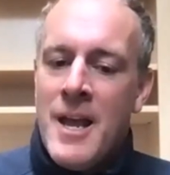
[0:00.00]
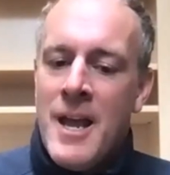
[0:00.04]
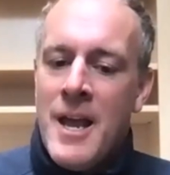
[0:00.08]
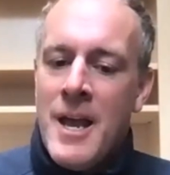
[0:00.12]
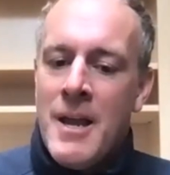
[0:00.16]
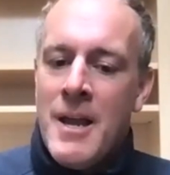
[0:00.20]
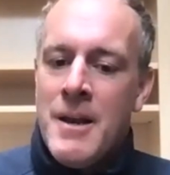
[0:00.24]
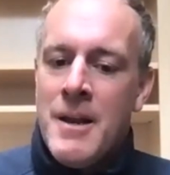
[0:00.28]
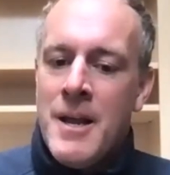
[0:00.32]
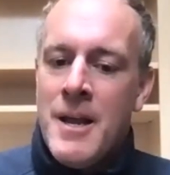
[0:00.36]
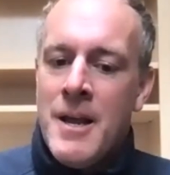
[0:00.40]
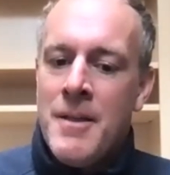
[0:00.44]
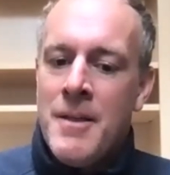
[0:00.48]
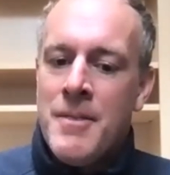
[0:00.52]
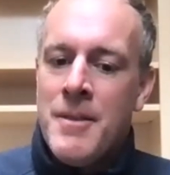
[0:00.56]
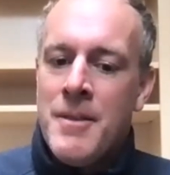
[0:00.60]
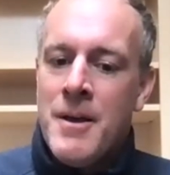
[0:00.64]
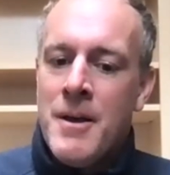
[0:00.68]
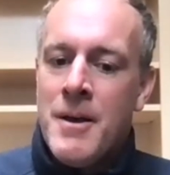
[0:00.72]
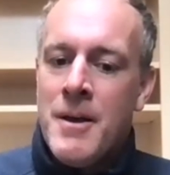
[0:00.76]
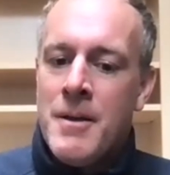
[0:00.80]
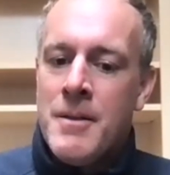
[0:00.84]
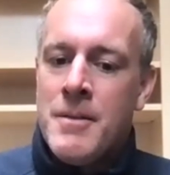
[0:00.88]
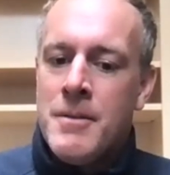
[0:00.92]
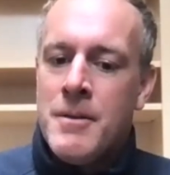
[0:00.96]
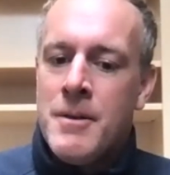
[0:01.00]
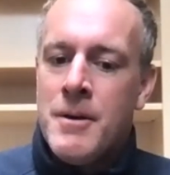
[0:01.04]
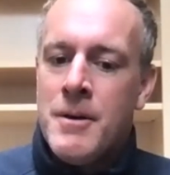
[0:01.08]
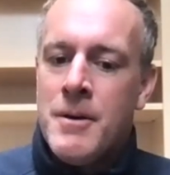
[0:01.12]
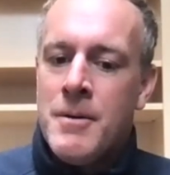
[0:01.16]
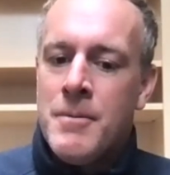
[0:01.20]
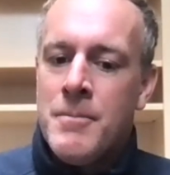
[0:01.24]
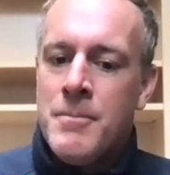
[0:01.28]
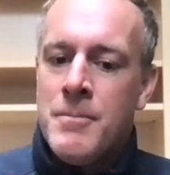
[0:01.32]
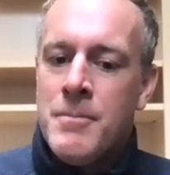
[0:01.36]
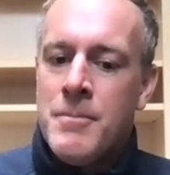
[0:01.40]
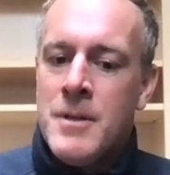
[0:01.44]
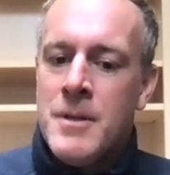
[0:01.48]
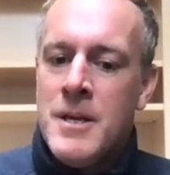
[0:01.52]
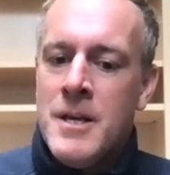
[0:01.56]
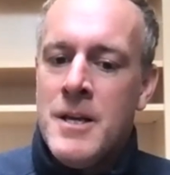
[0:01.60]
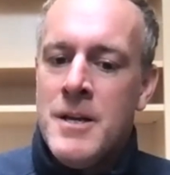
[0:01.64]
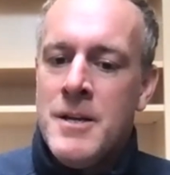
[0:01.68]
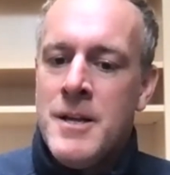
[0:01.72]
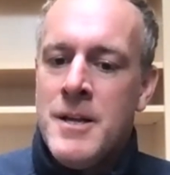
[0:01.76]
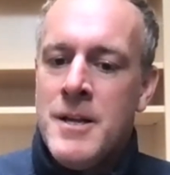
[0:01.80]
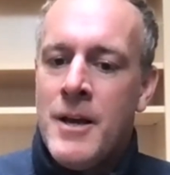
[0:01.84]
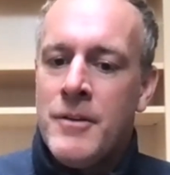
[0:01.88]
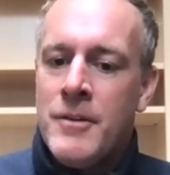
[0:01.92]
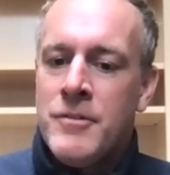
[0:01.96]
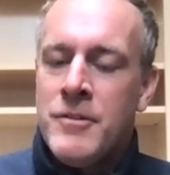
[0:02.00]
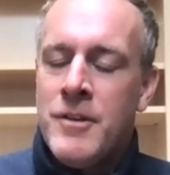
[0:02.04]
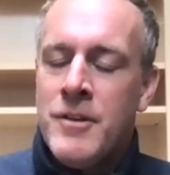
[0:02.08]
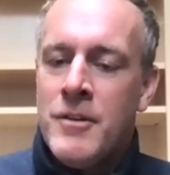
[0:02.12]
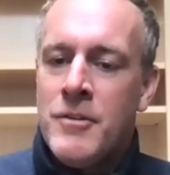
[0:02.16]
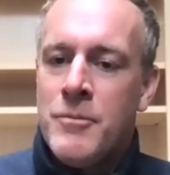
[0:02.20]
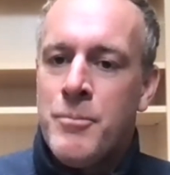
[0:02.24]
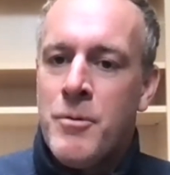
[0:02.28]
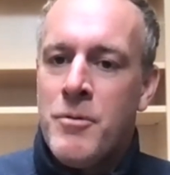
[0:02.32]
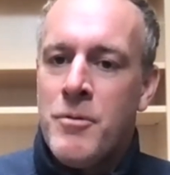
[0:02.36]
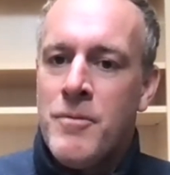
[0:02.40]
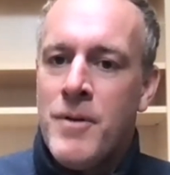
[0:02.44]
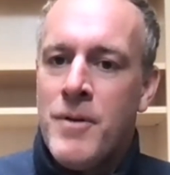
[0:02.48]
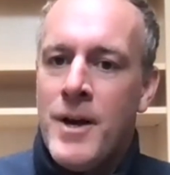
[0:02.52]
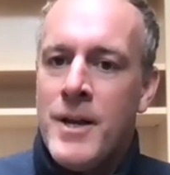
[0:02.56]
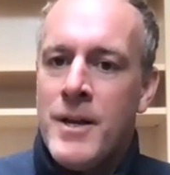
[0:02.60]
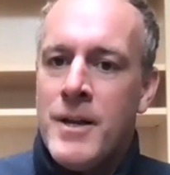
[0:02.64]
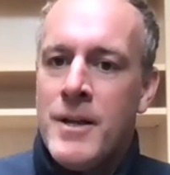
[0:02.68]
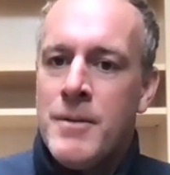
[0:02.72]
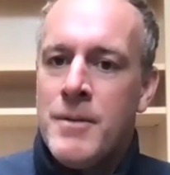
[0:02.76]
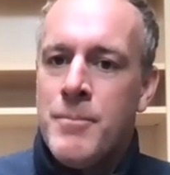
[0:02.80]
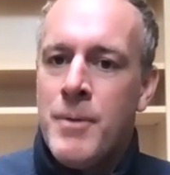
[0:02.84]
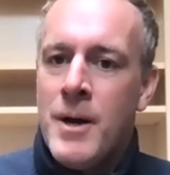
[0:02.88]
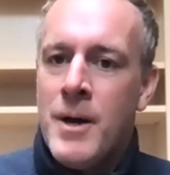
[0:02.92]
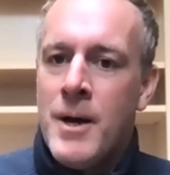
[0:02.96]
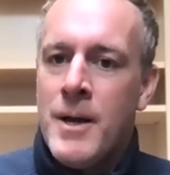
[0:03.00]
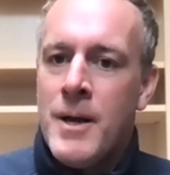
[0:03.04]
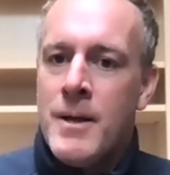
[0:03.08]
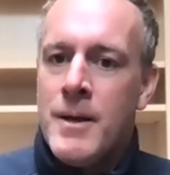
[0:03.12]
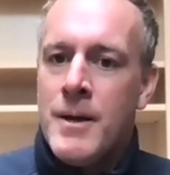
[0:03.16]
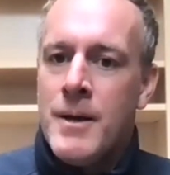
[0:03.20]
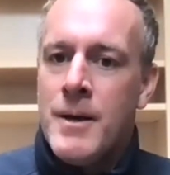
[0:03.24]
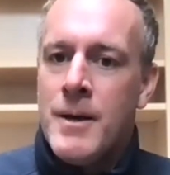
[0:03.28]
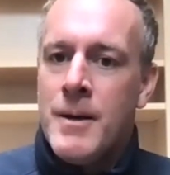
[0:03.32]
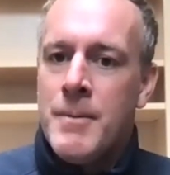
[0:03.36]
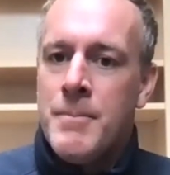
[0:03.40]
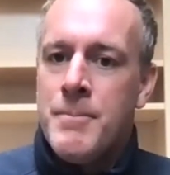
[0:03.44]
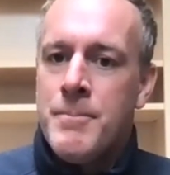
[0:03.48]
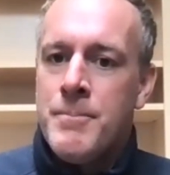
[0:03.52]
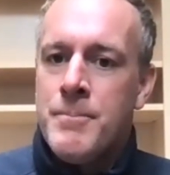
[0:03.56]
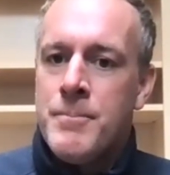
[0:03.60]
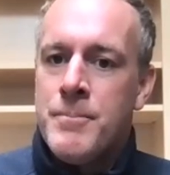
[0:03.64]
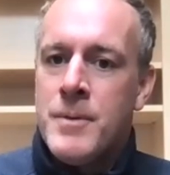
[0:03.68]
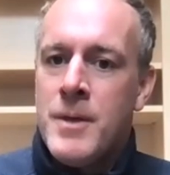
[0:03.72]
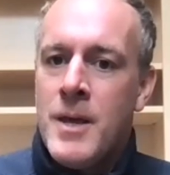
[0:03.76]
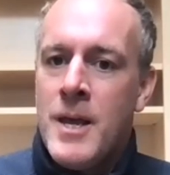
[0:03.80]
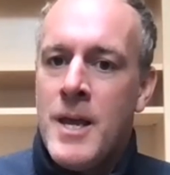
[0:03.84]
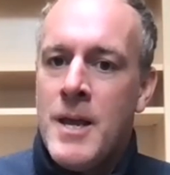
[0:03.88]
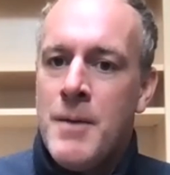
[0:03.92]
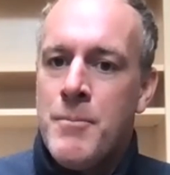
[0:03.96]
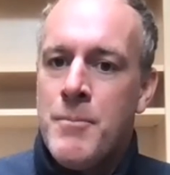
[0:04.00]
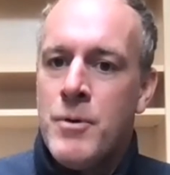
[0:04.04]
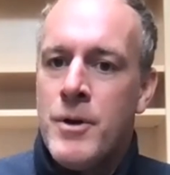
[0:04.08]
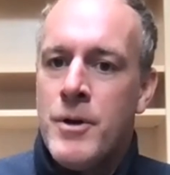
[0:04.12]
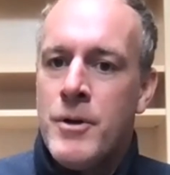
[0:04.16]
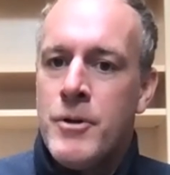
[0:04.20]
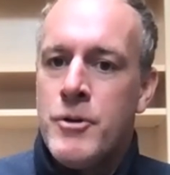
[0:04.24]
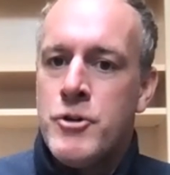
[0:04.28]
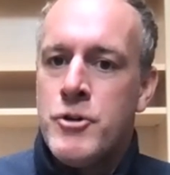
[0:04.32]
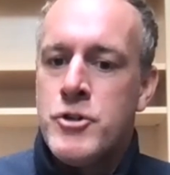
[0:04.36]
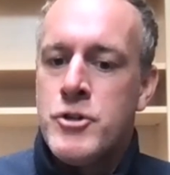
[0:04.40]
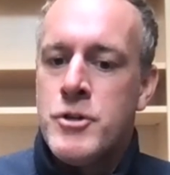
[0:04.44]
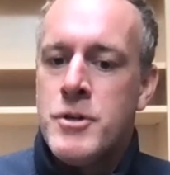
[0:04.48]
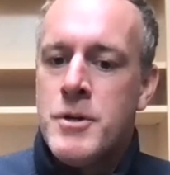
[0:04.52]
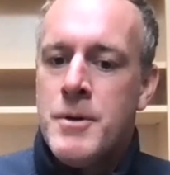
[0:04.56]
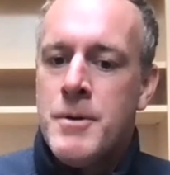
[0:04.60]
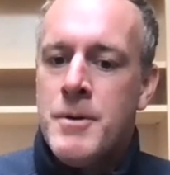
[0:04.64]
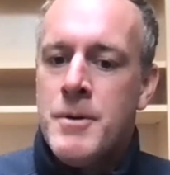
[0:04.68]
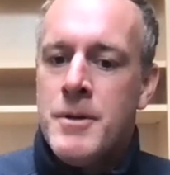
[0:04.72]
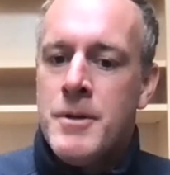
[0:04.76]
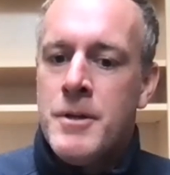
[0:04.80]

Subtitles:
And the index that's provided by Cambridge,